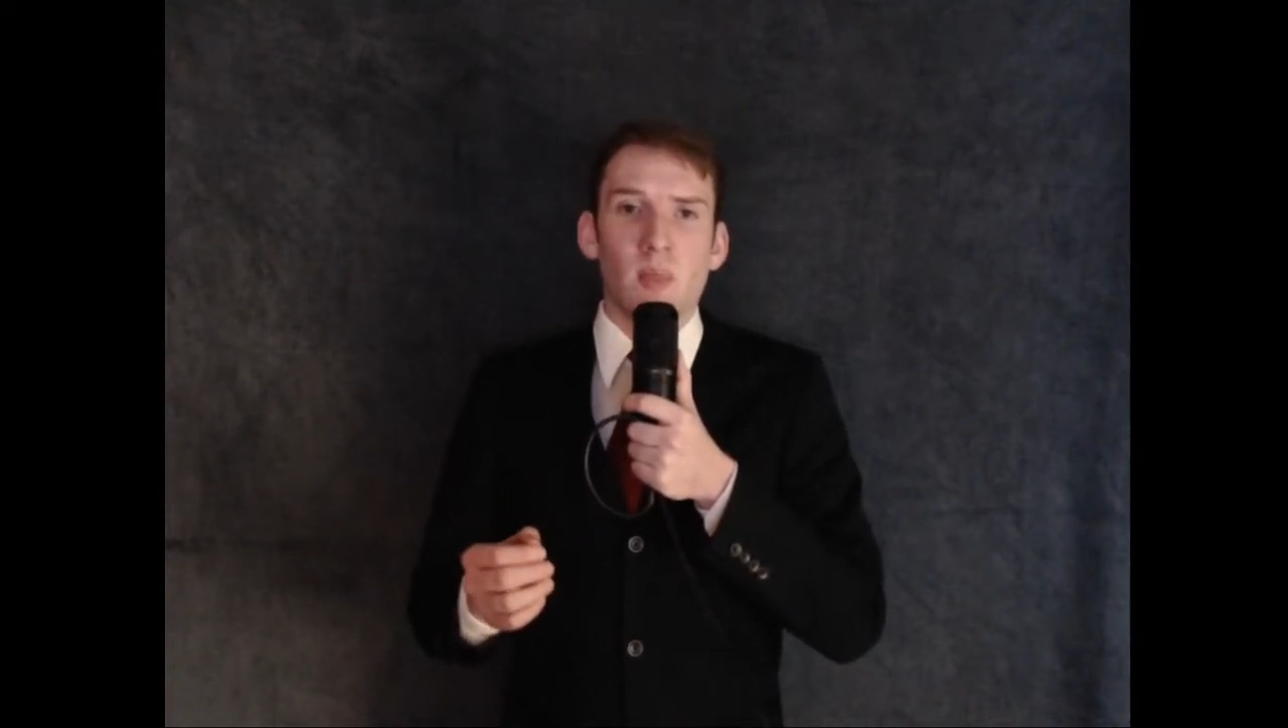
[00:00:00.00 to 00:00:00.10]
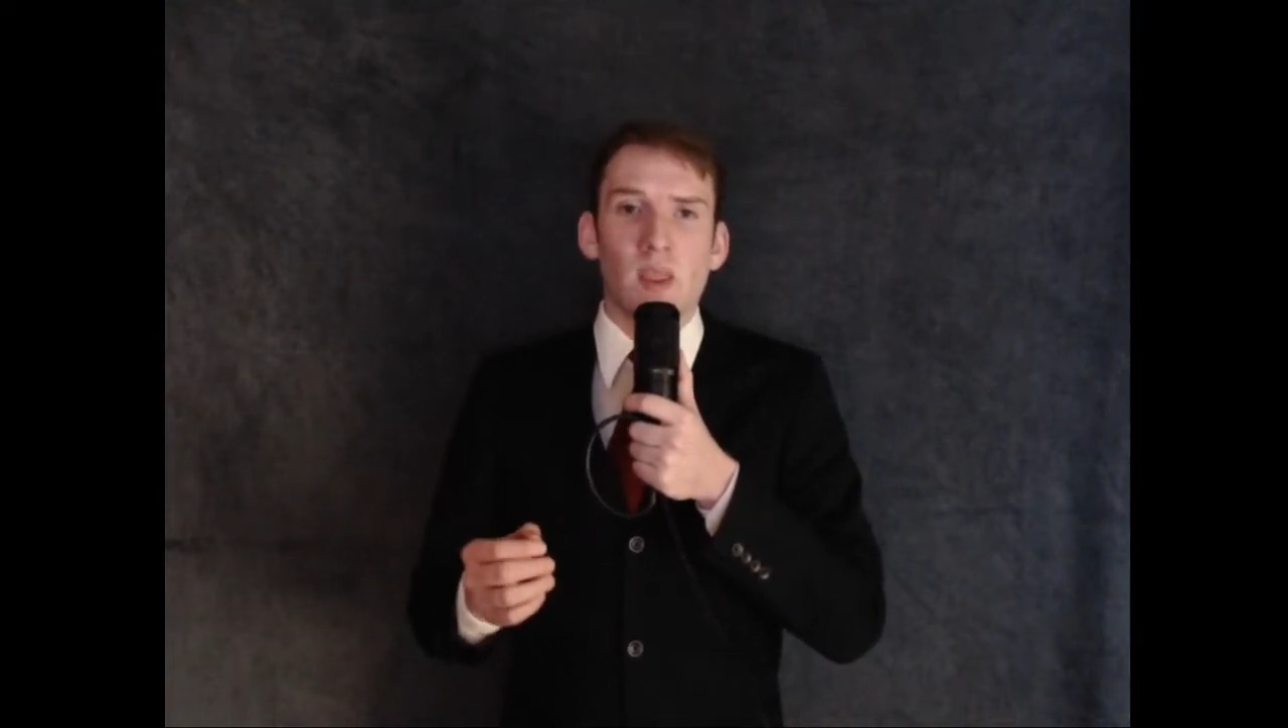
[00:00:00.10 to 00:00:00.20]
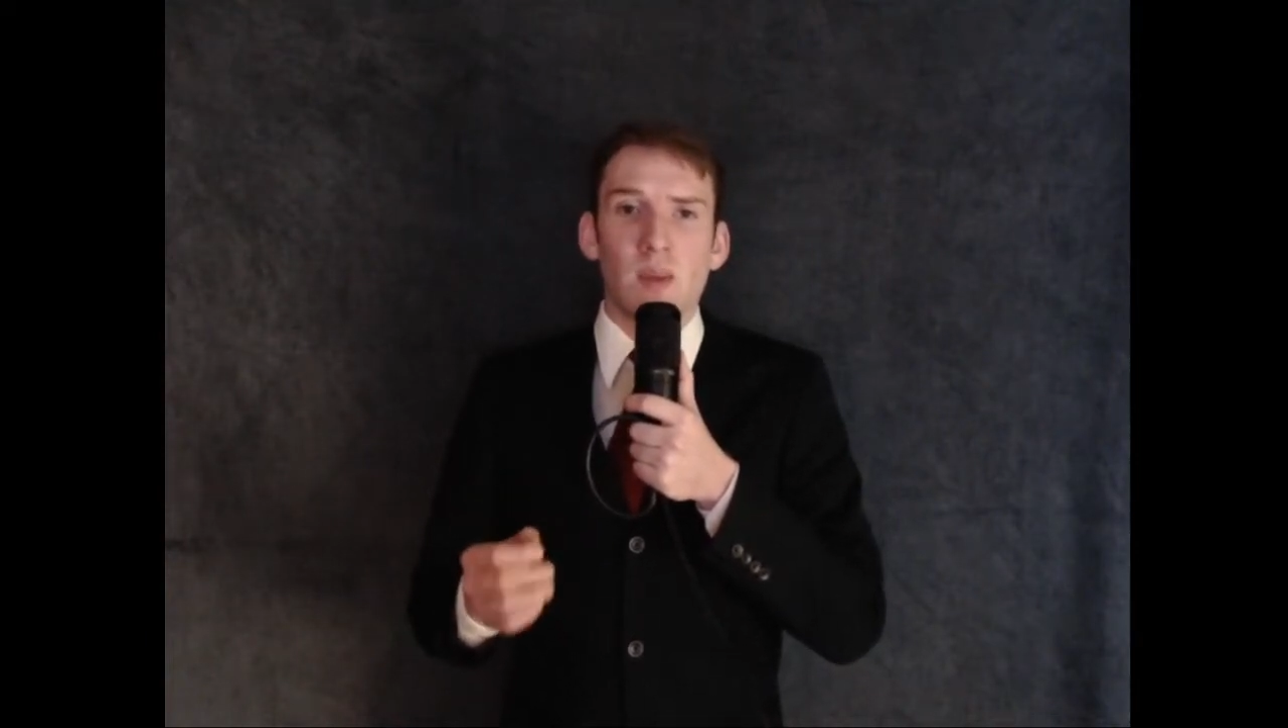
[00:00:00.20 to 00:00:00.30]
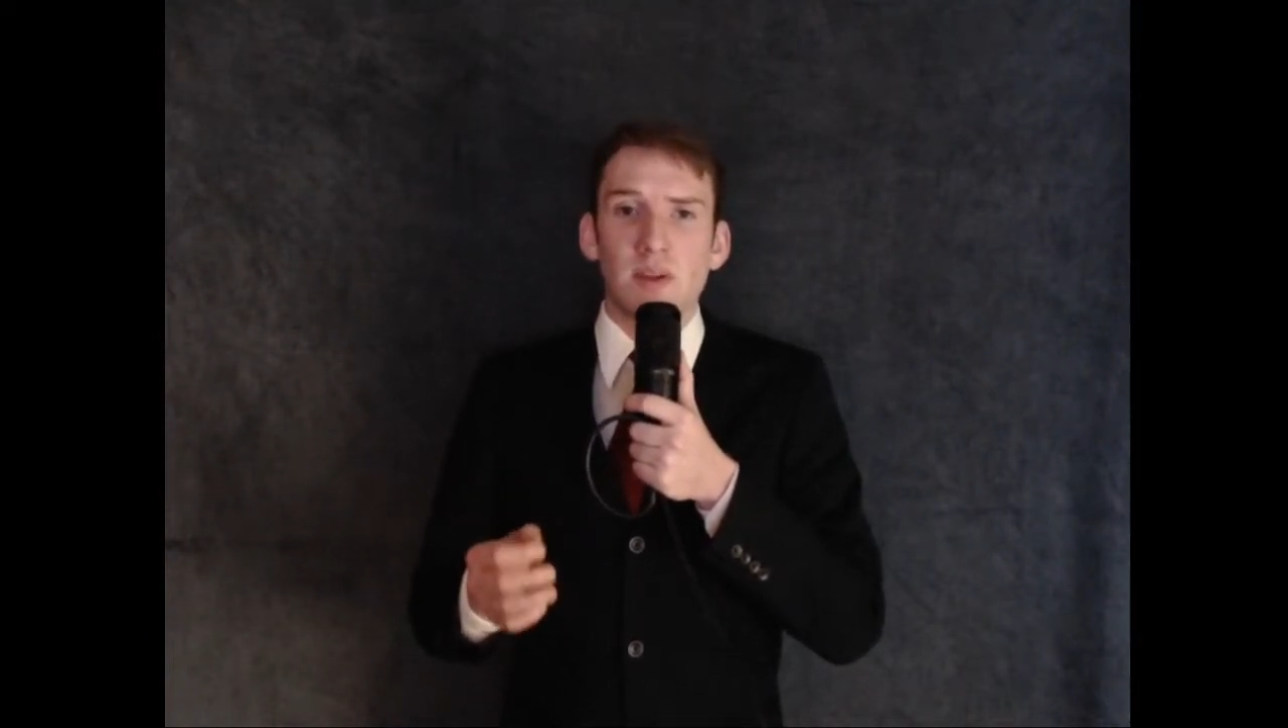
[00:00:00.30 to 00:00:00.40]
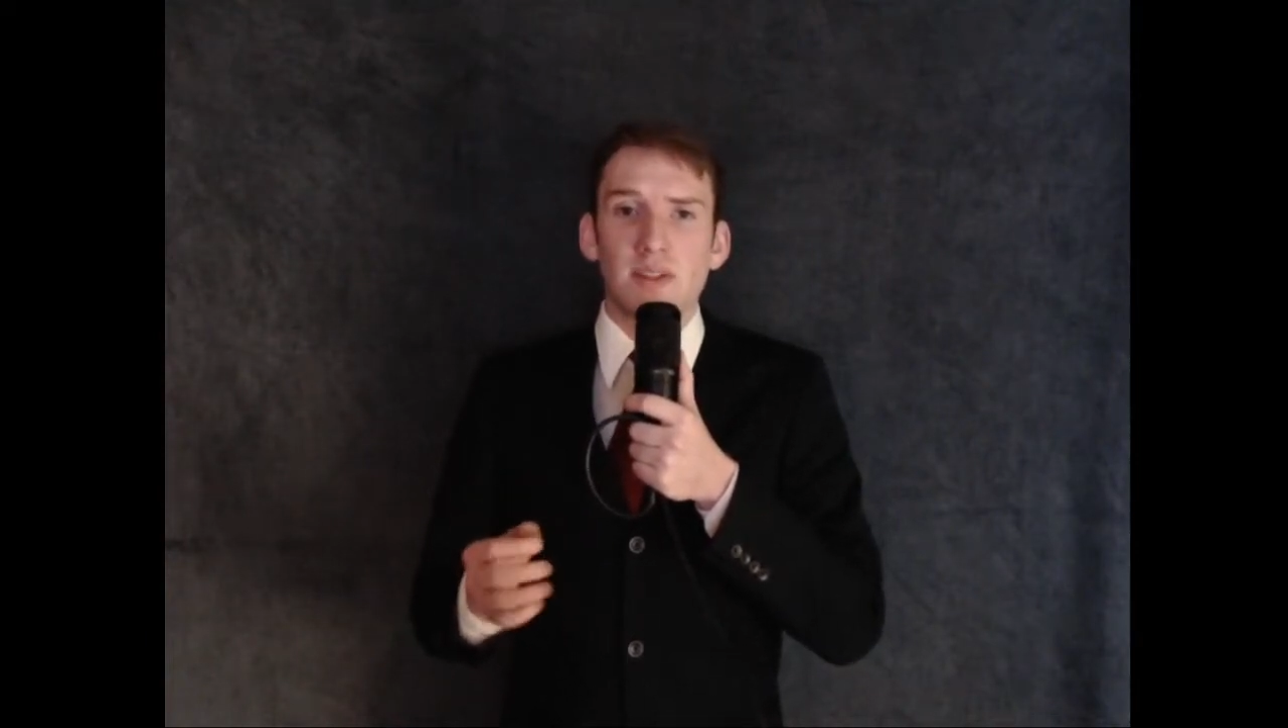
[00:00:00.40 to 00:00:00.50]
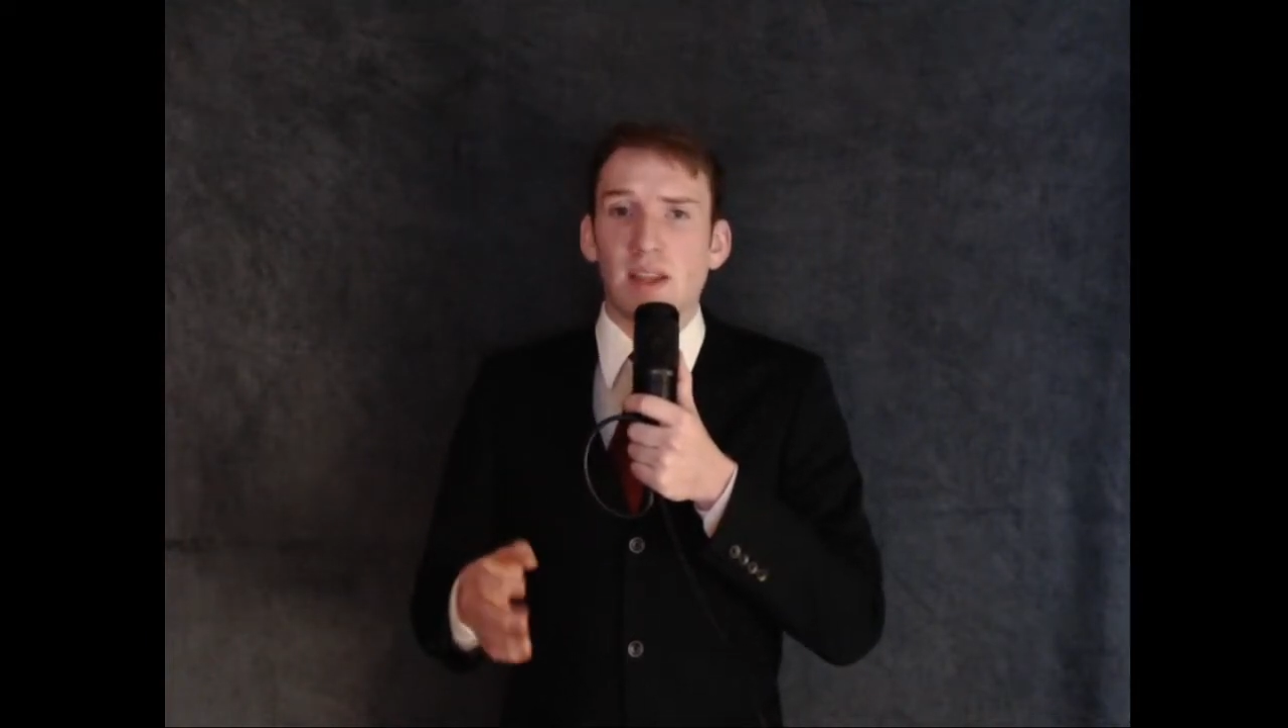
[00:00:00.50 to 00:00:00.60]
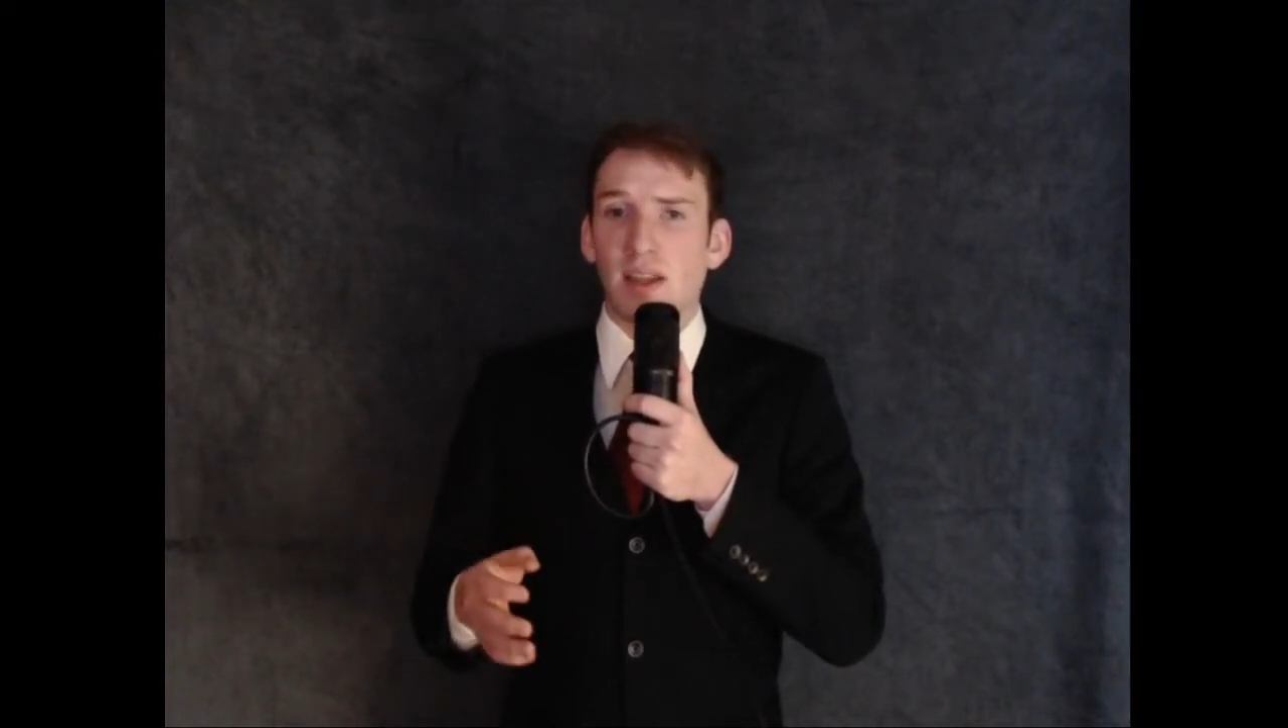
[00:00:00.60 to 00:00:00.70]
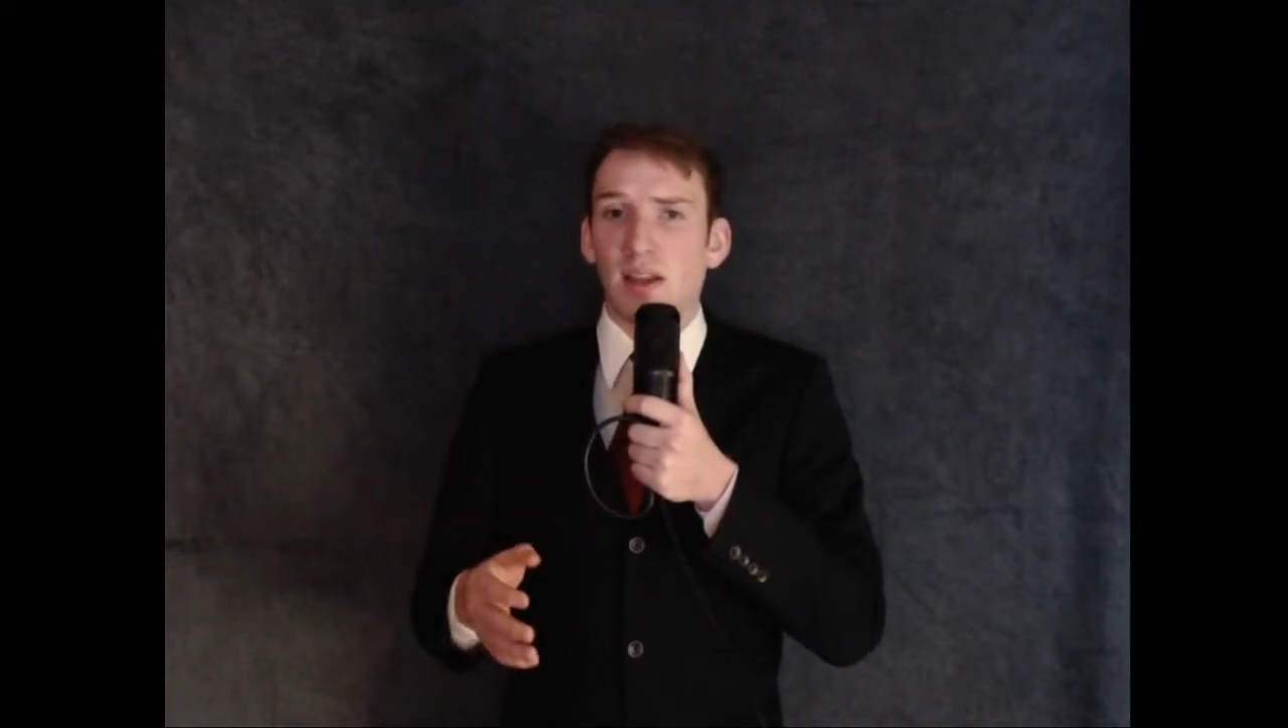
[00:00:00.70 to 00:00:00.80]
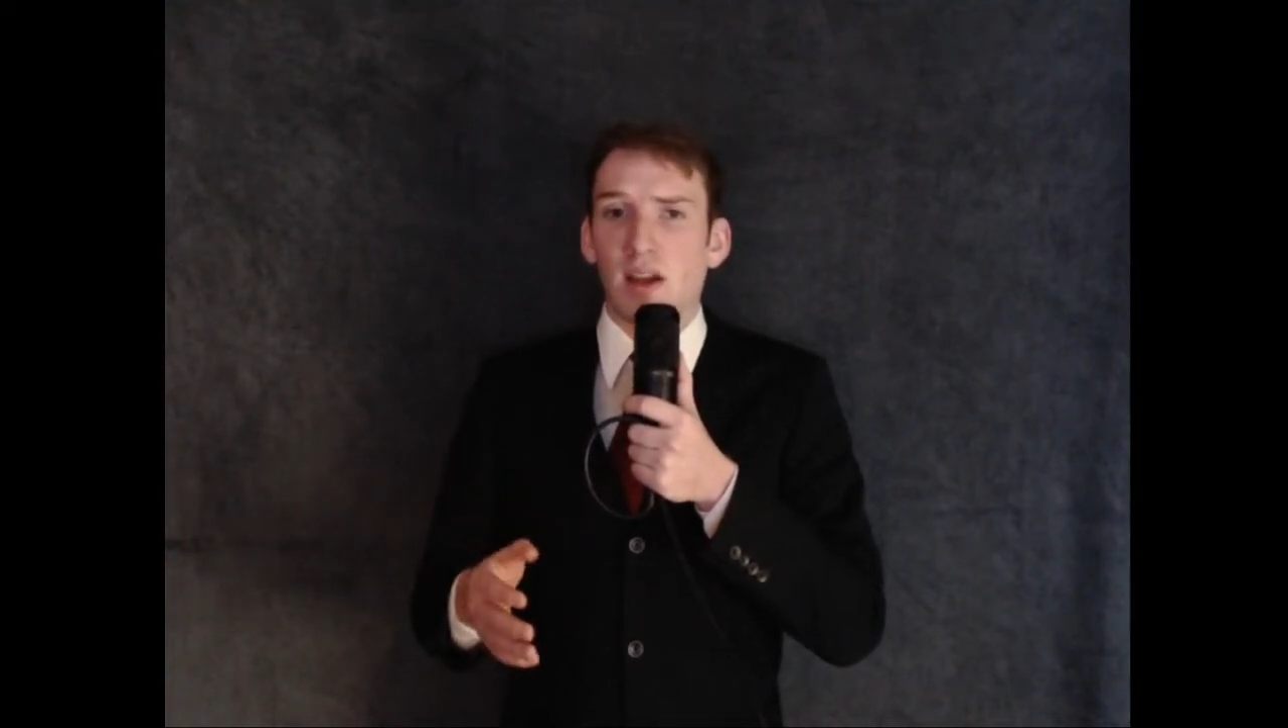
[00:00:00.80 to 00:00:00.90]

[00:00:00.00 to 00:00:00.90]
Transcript: it would take